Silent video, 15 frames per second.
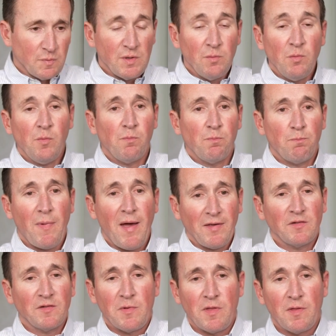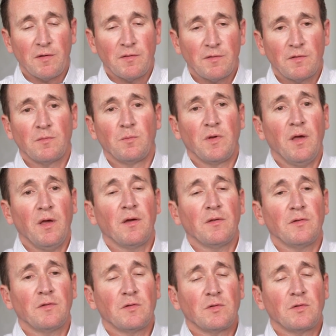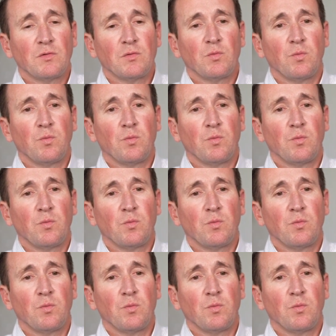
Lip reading: Someone asked me this because